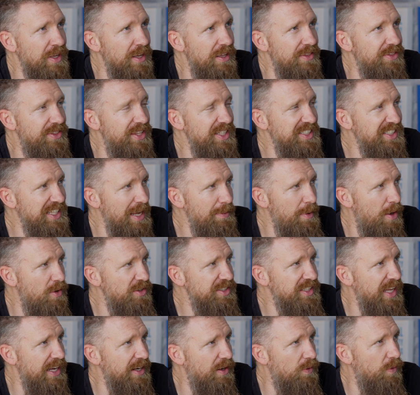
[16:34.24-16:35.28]
this time I
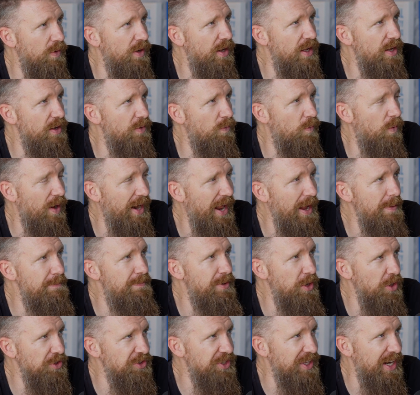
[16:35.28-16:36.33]
was like, when I
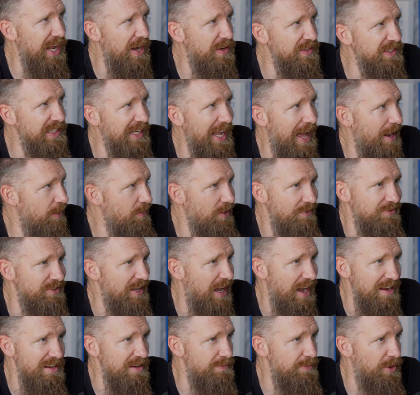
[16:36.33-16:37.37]
built it, I was like, I don't have
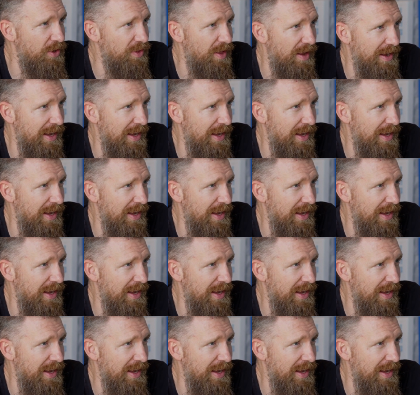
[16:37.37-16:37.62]
time to build.